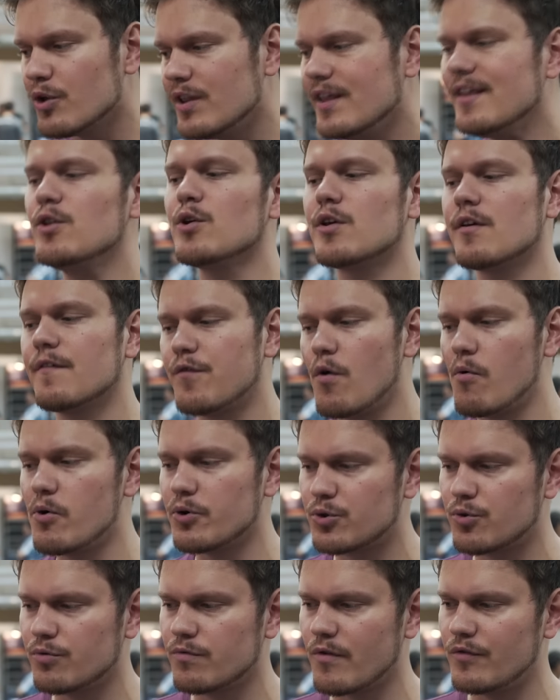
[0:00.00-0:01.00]
really looking
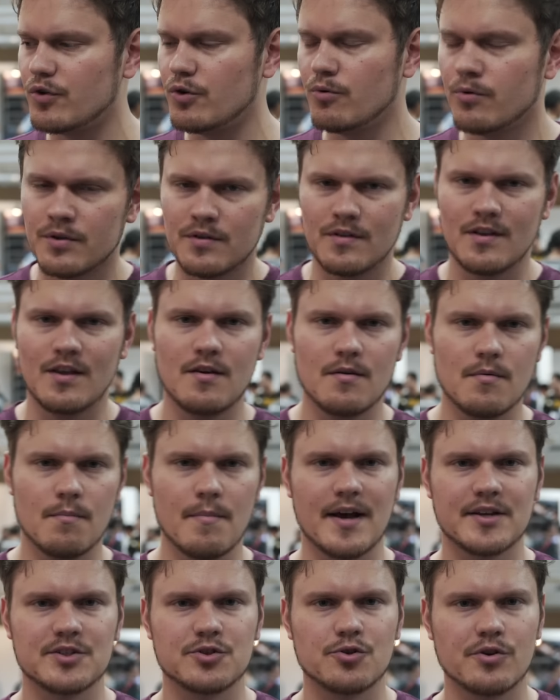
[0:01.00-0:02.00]
forward to reviewing the
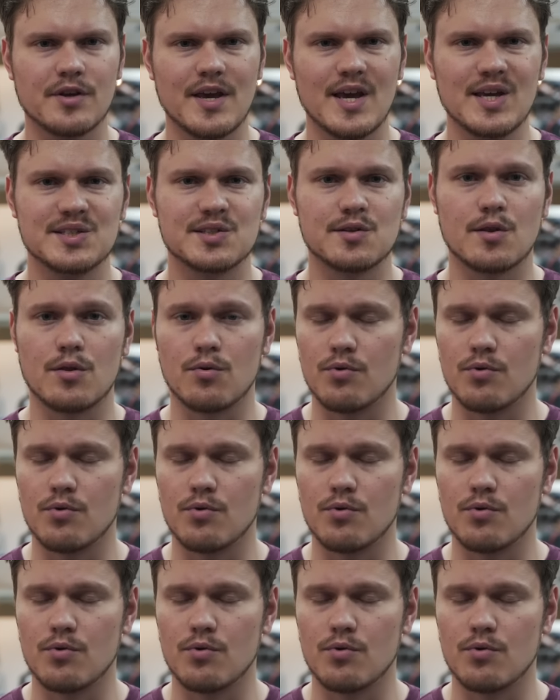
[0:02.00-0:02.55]
MasterCase